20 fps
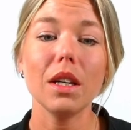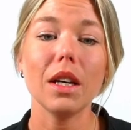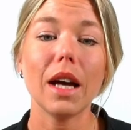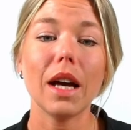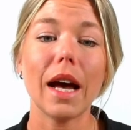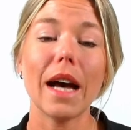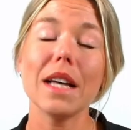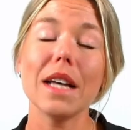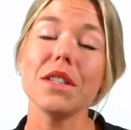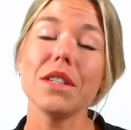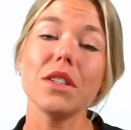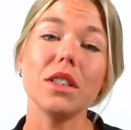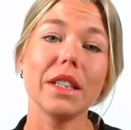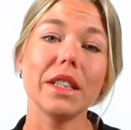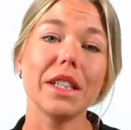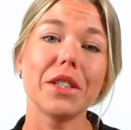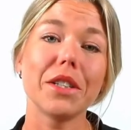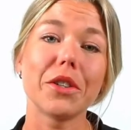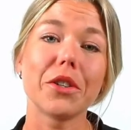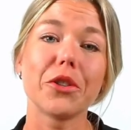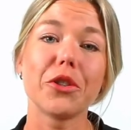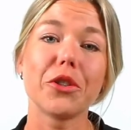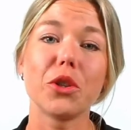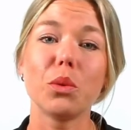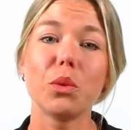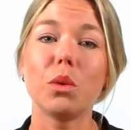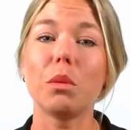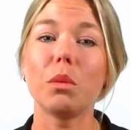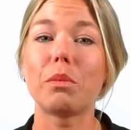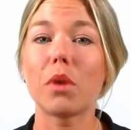As a leader,
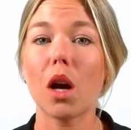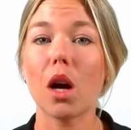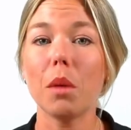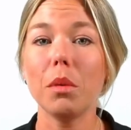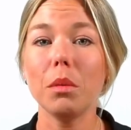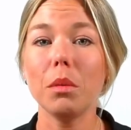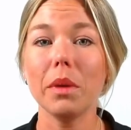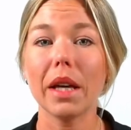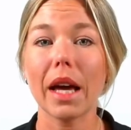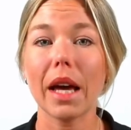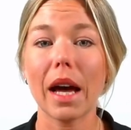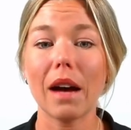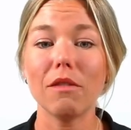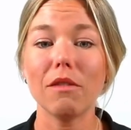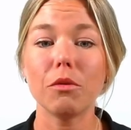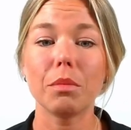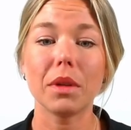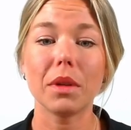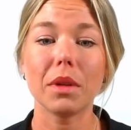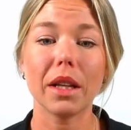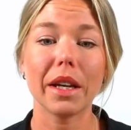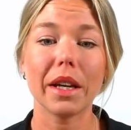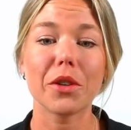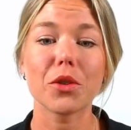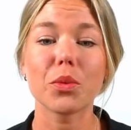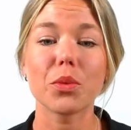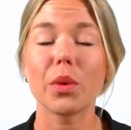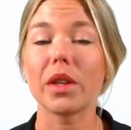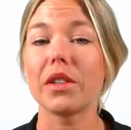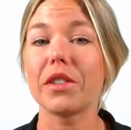you will probably have
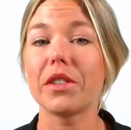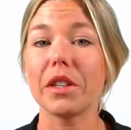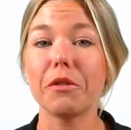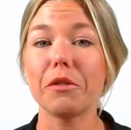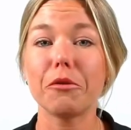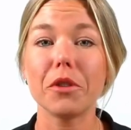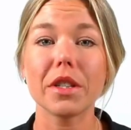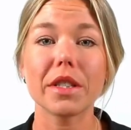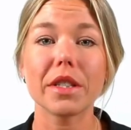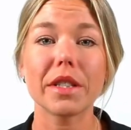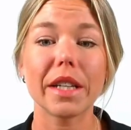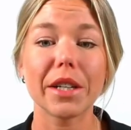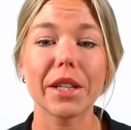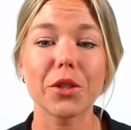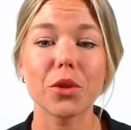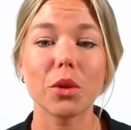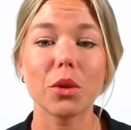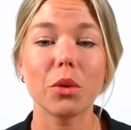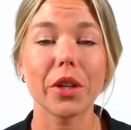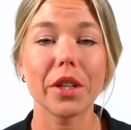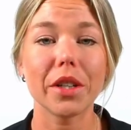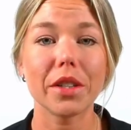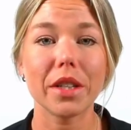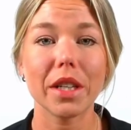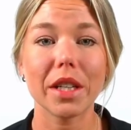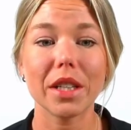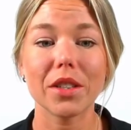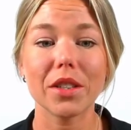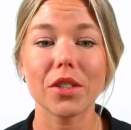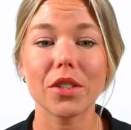players with different sexual
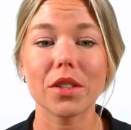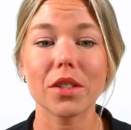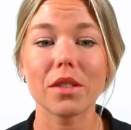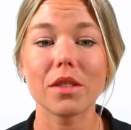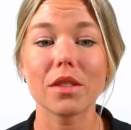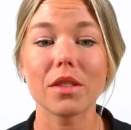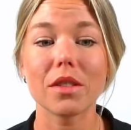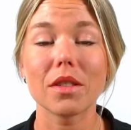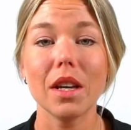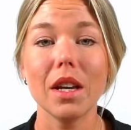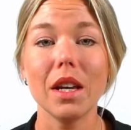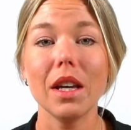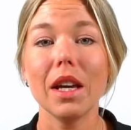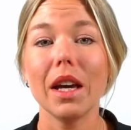orientations.